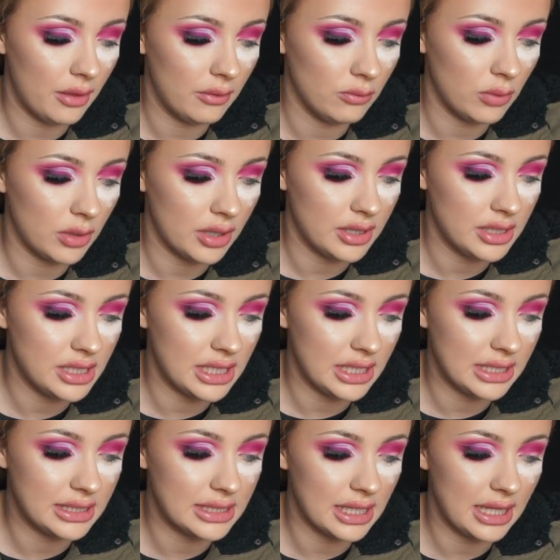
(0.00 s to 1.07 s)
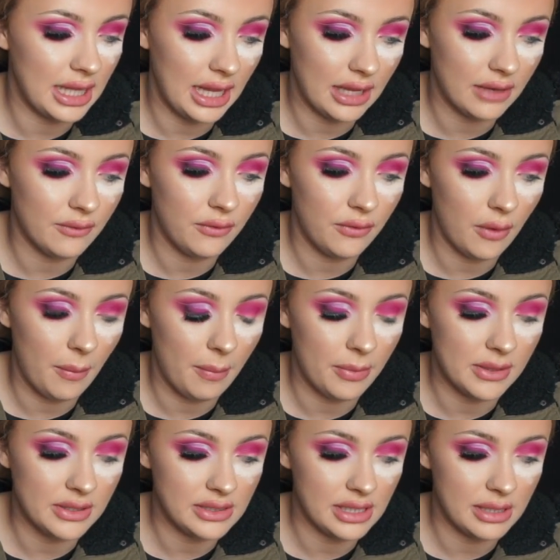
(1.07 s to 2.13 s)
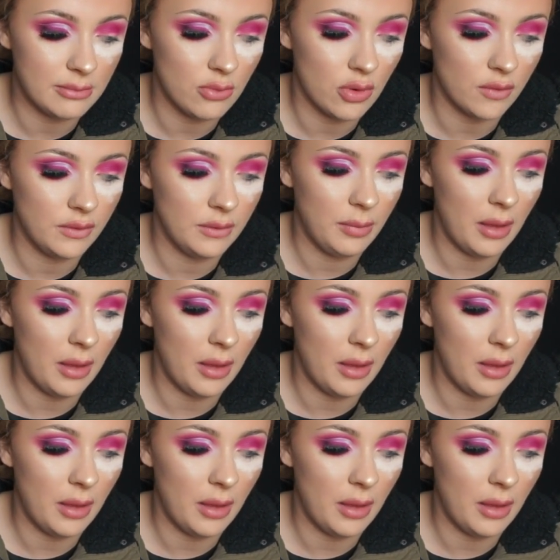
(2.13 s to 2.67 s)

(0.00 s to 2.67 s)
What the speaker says: one of the shades again from the same Morphe